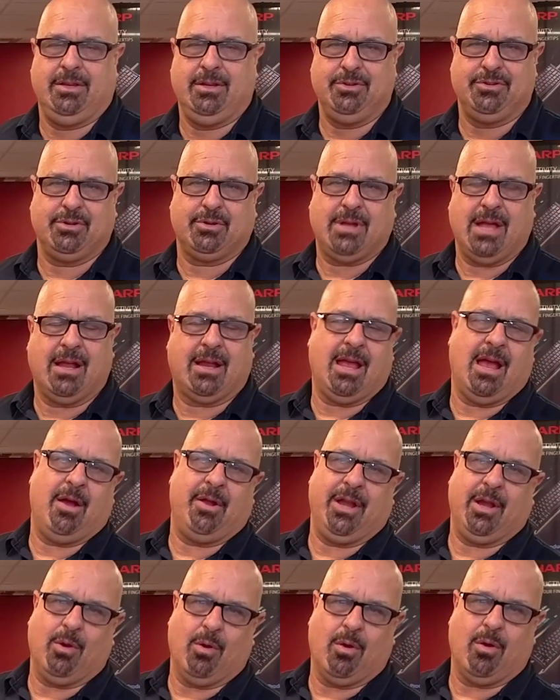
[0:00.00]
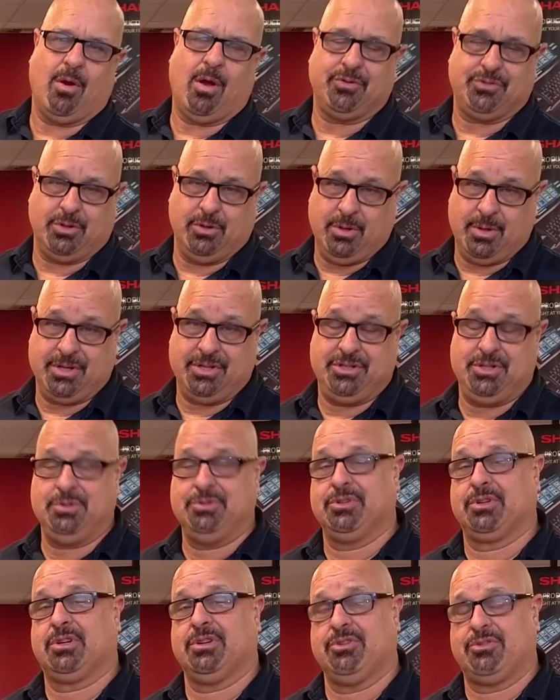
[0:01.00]
User accounting, or also known as
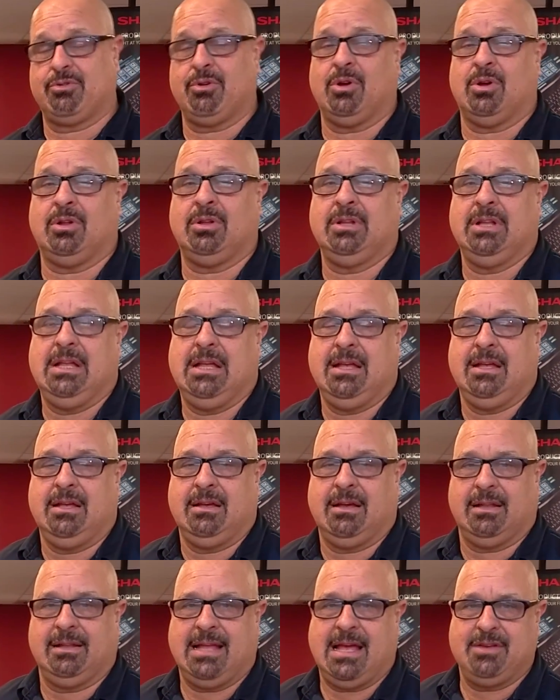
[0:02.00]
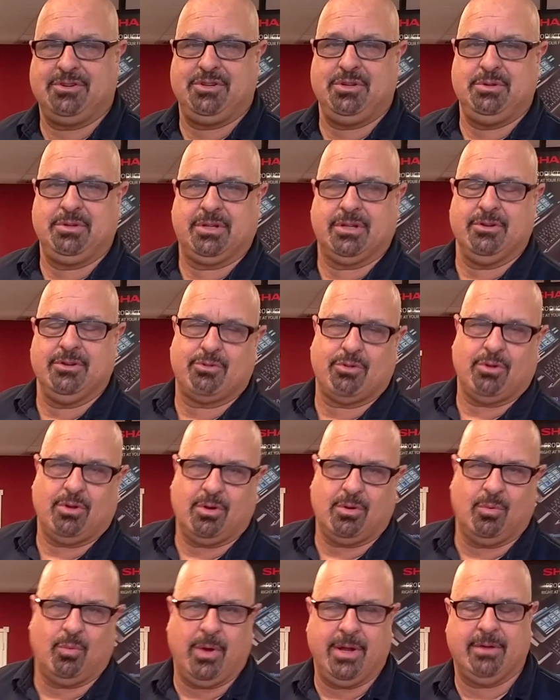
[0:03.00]
user control, allows you to
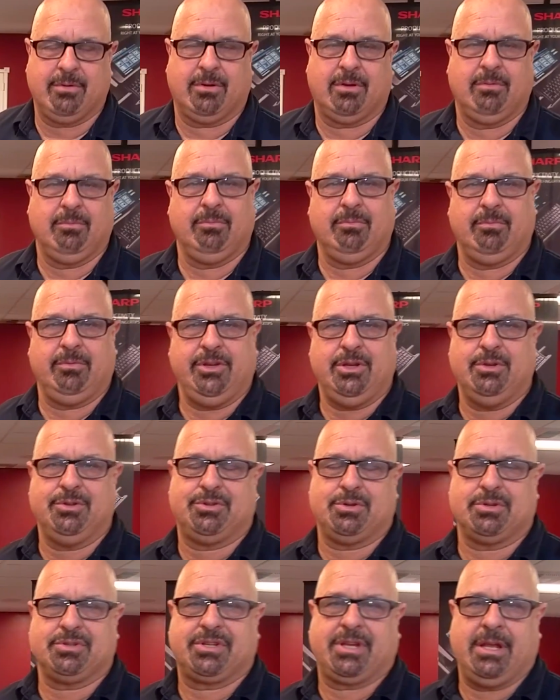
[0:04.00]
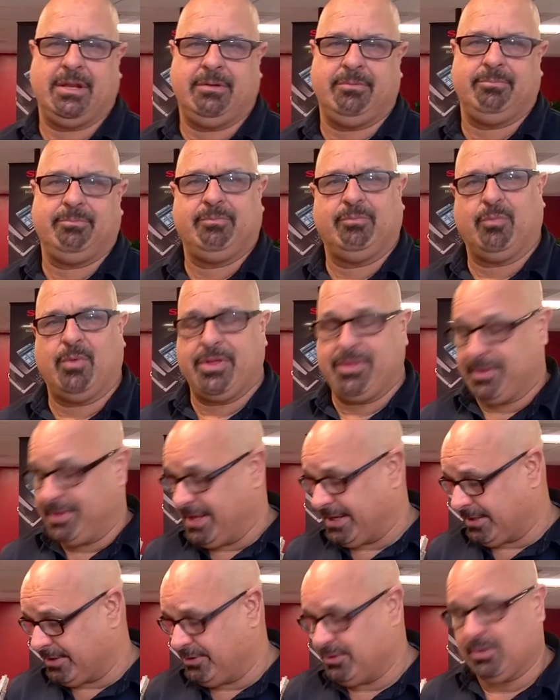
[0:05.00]
control what users can, whether
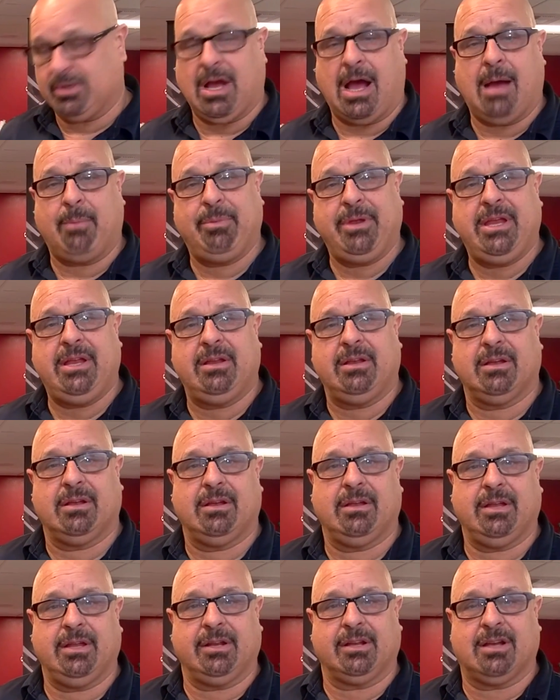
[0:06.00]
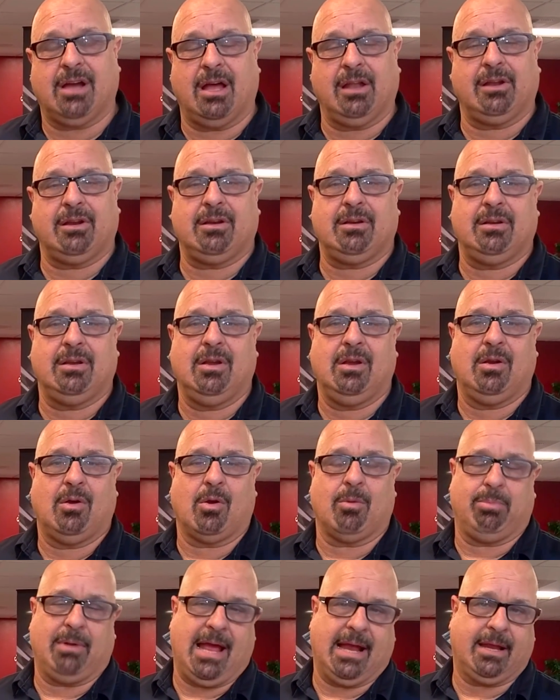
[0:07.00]
they can do copy in color
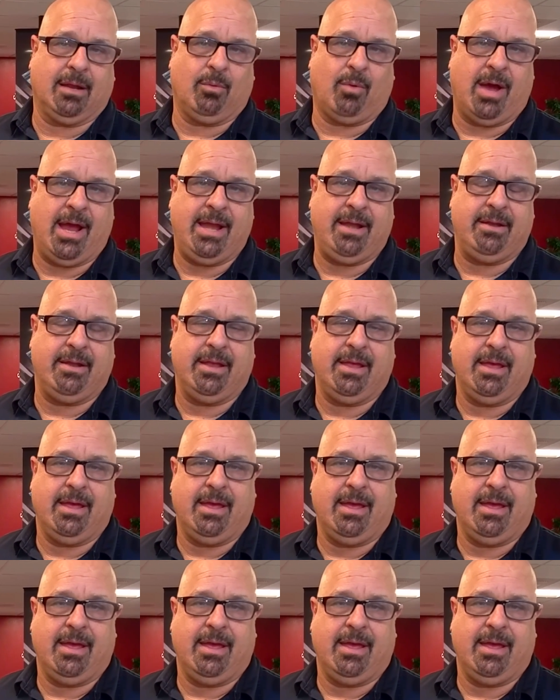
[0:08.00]
or black and white,